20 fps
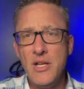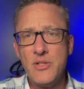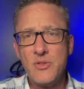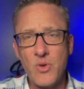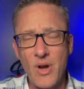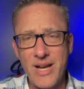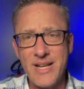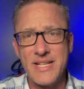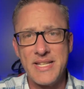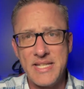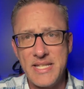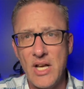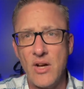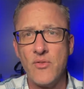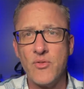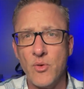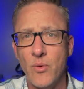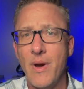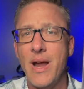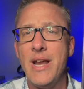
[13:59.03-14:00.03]
trying to
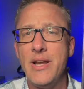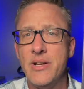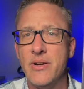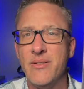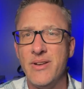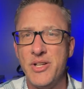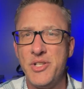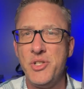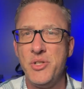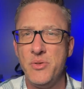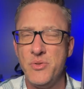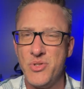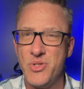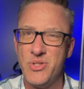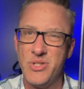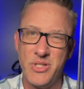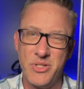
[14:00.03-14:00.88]
self-grade your issues and